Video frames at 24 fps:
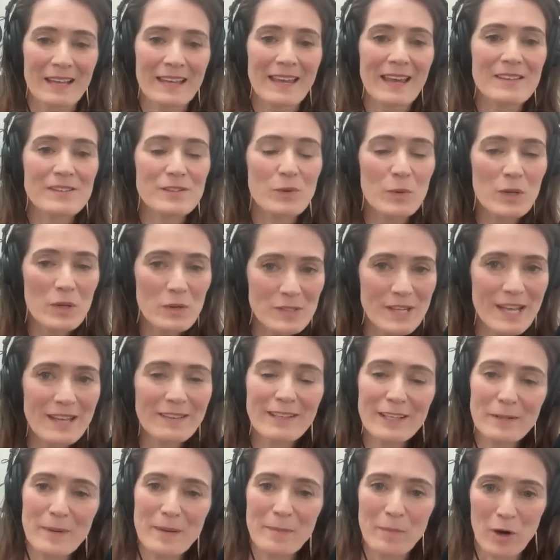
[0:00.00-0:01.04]
Yeah. So will you say a
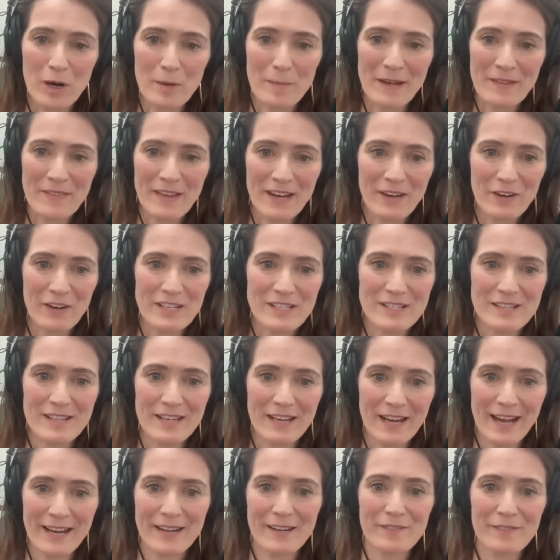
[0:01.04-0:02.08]
little bit more about that, Chris?
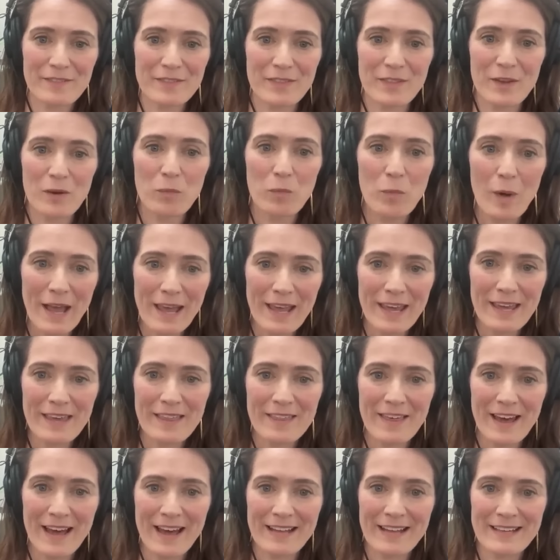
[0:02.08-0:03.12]
The kind of the
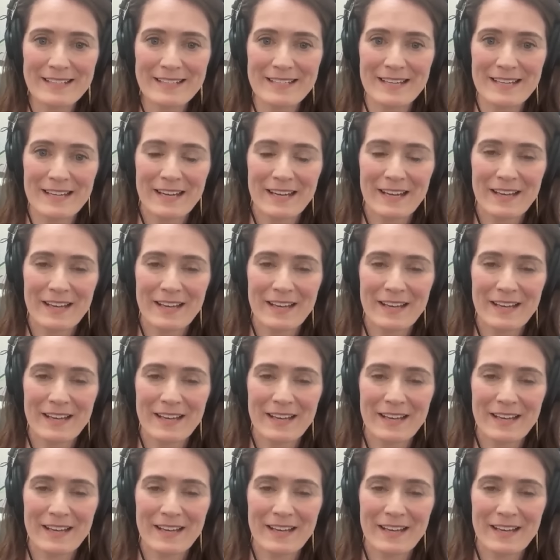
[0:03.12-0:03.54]
way that